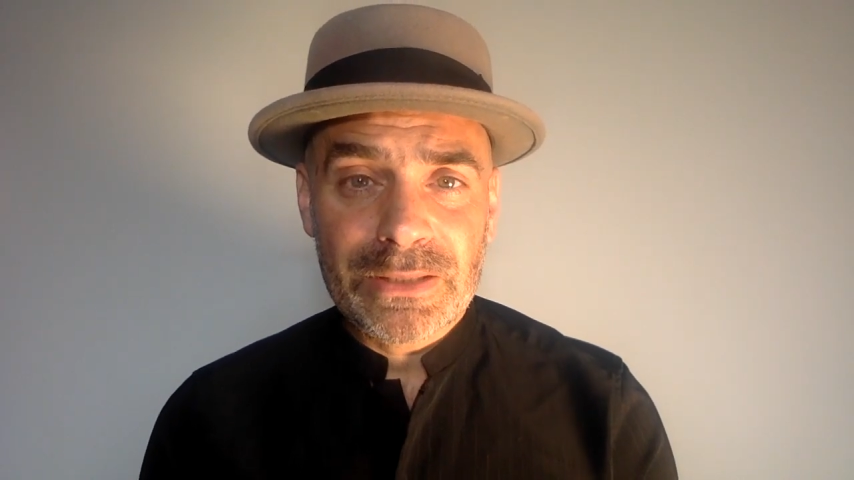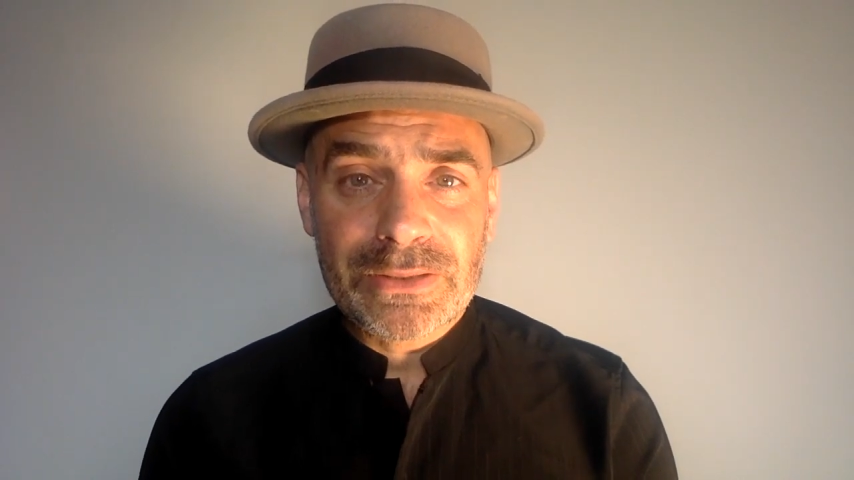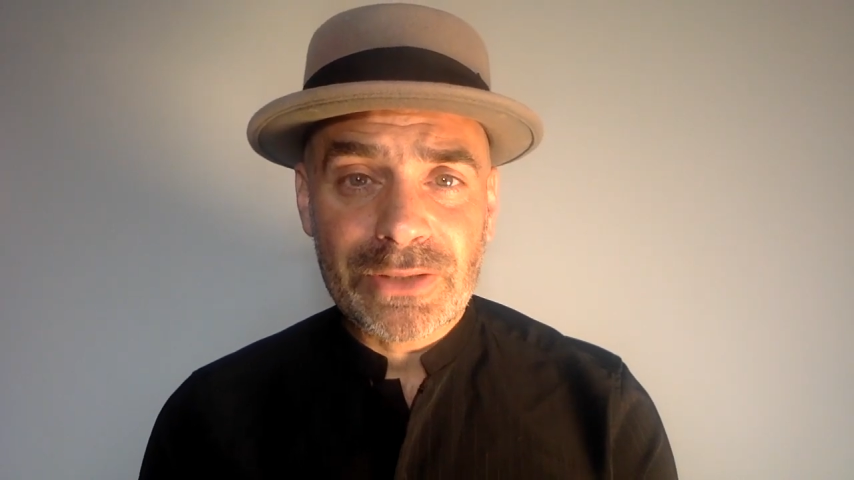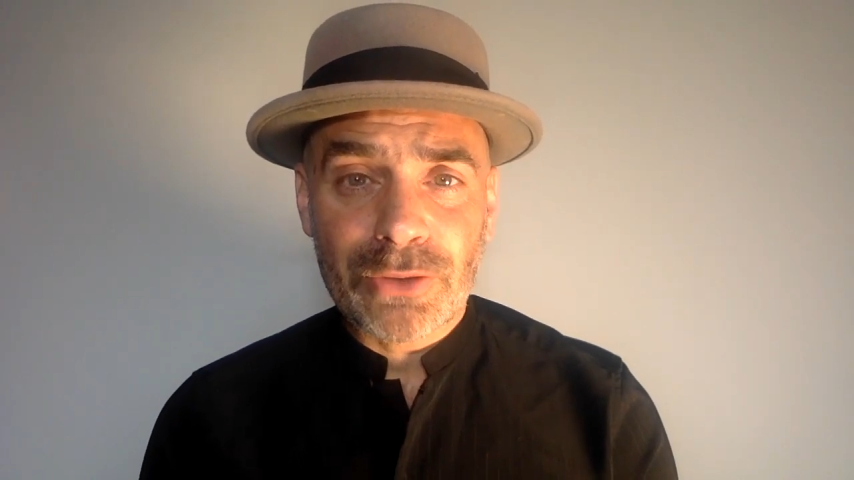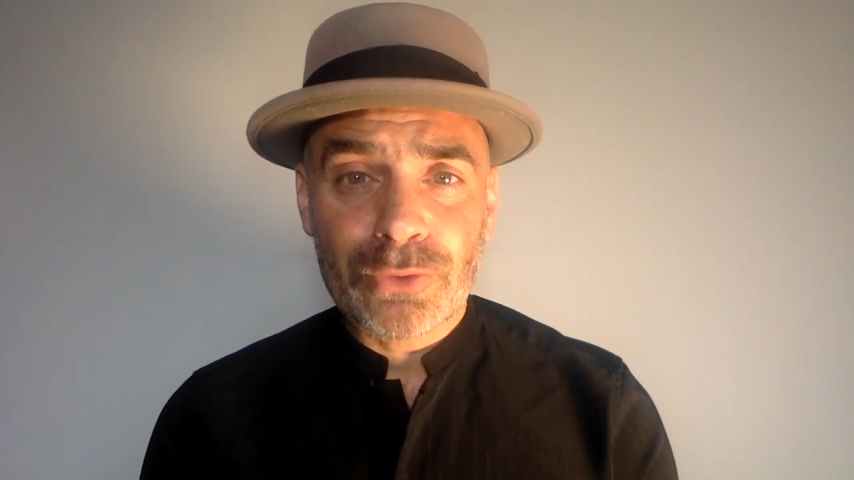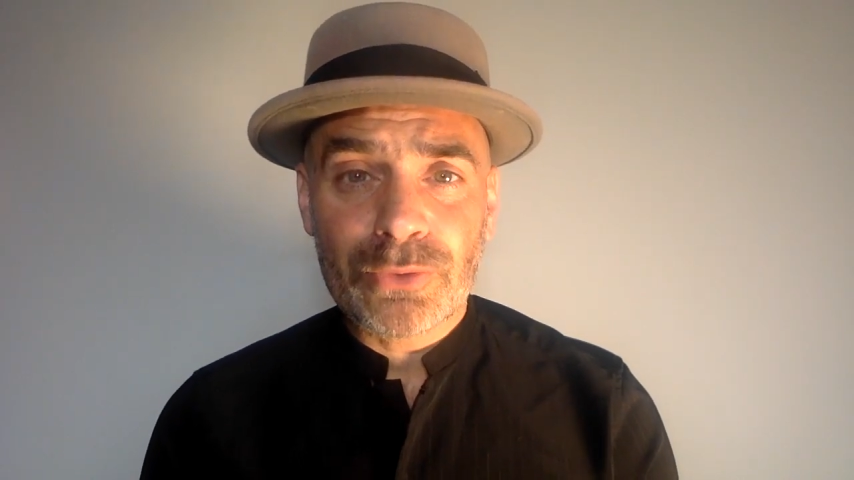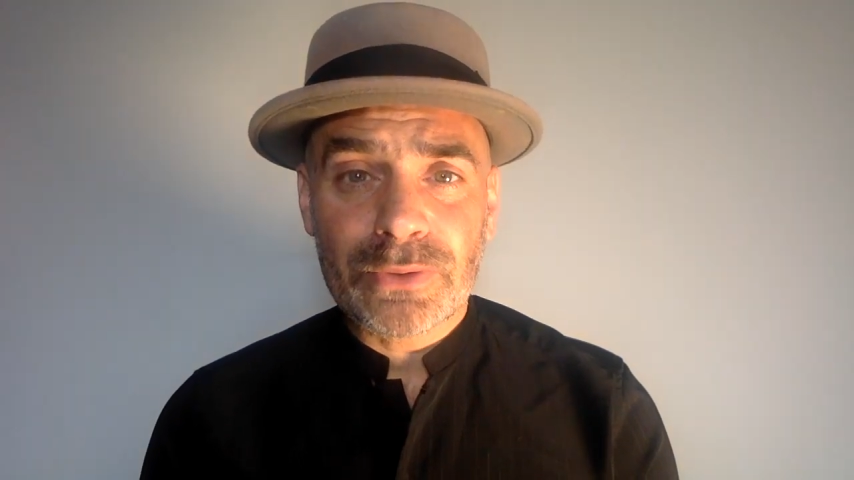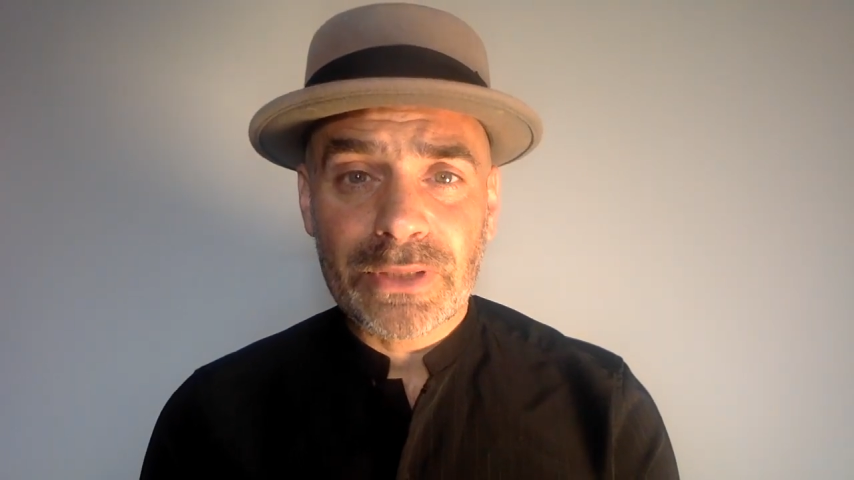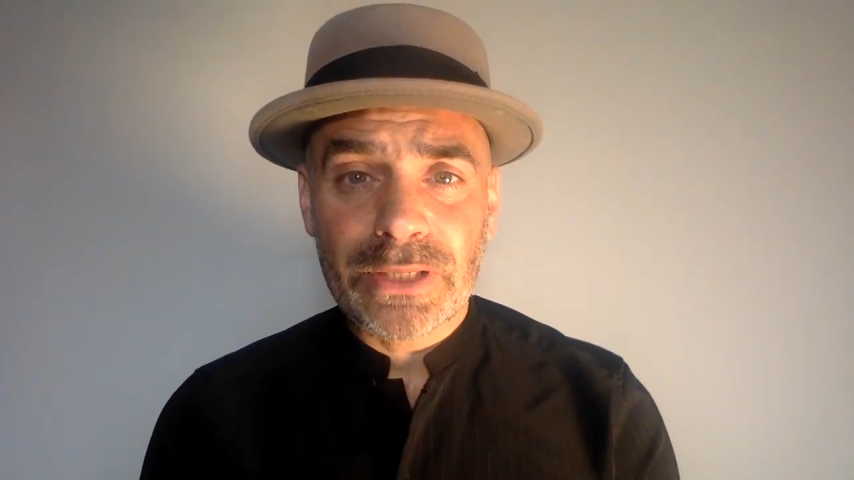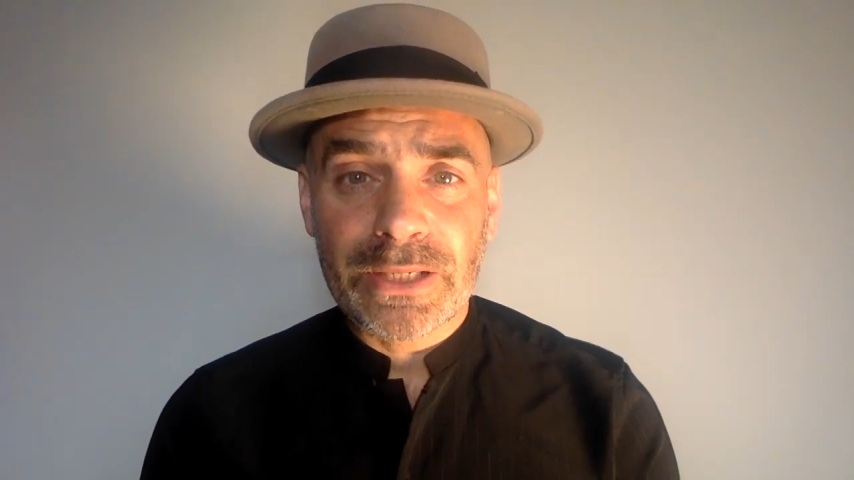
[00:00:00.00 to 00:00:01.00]

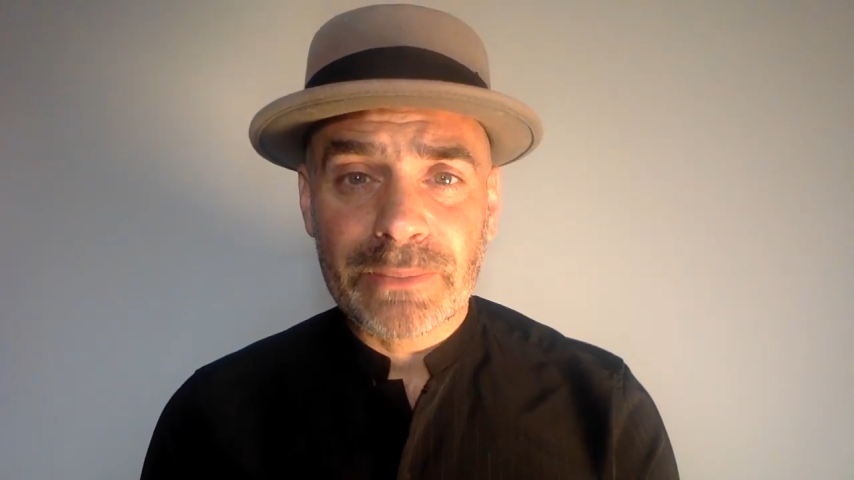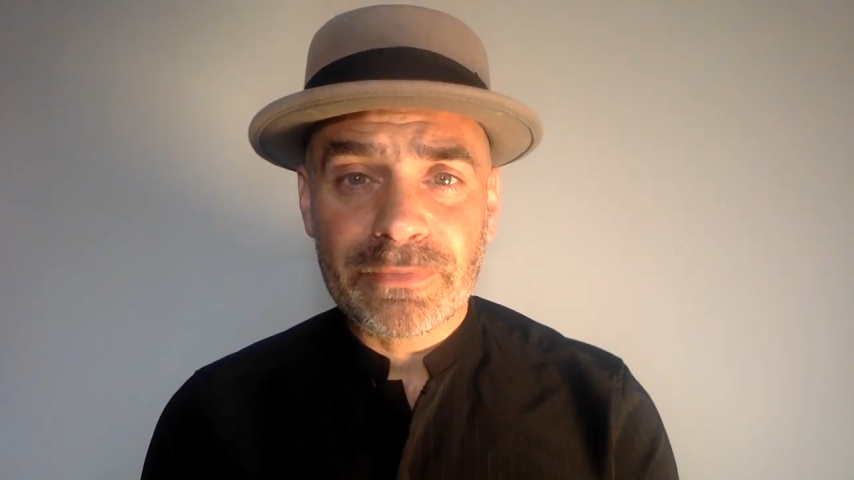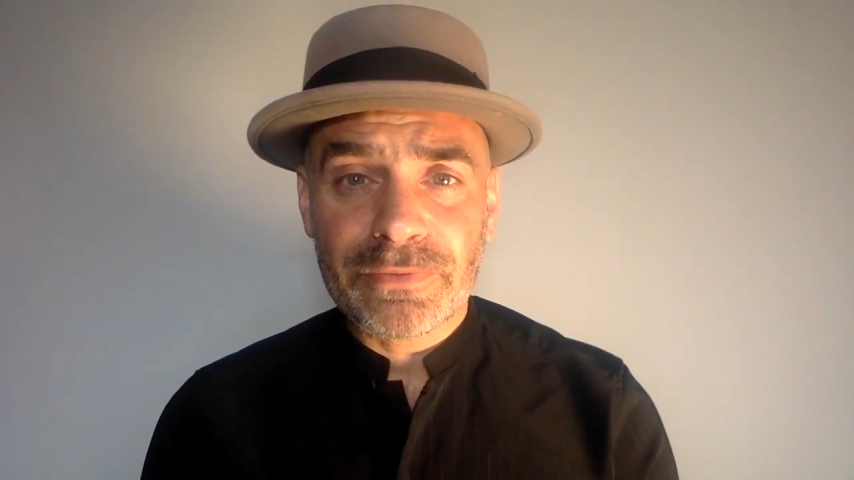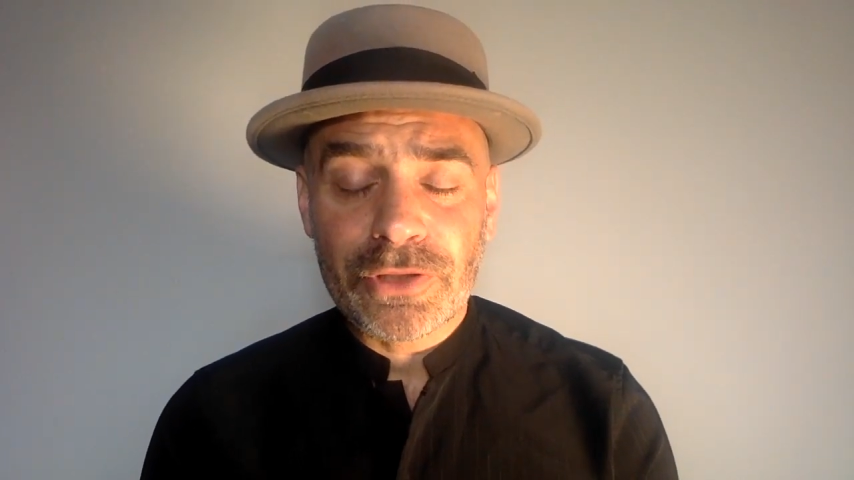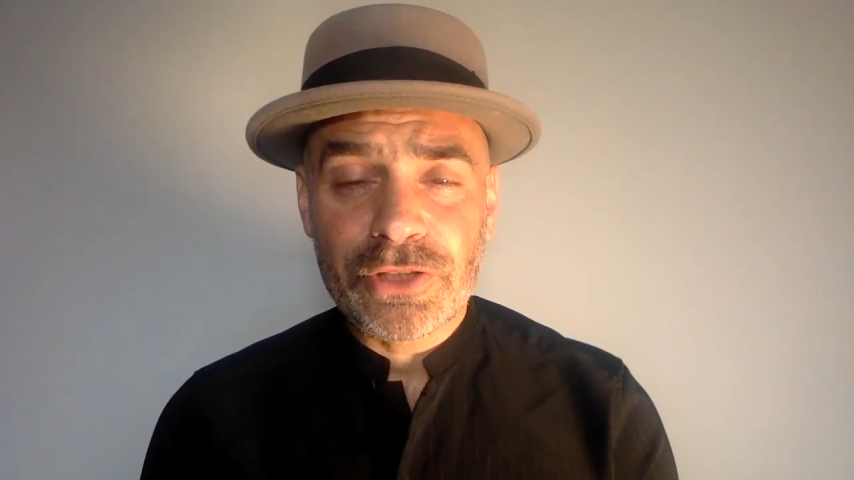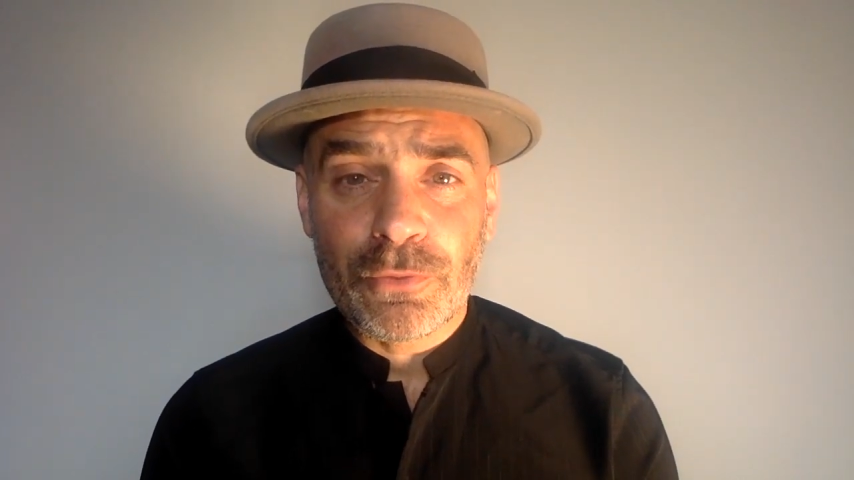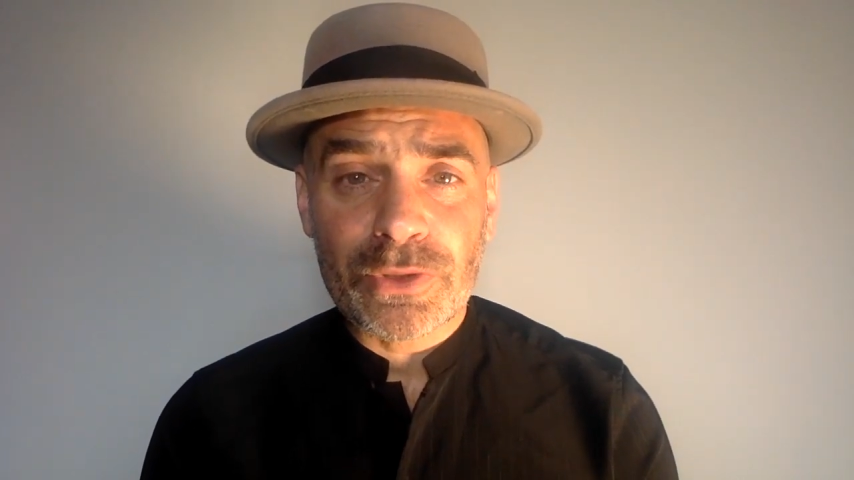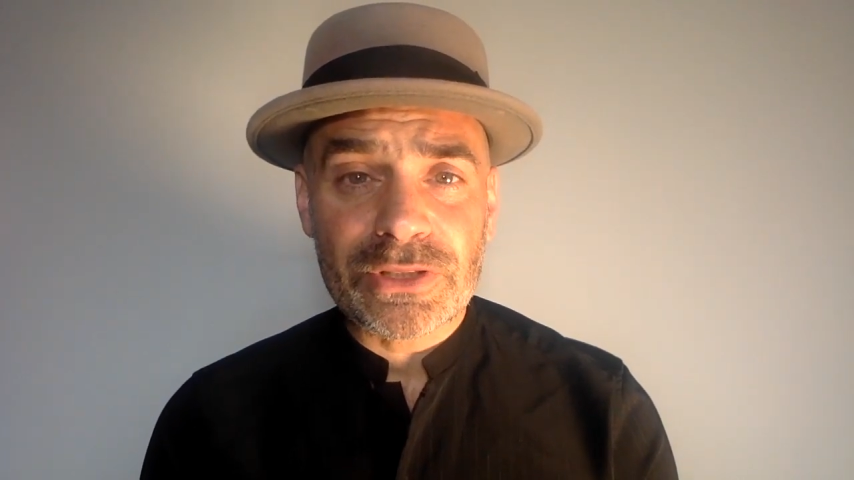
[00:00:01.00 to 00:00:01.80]
So first of all,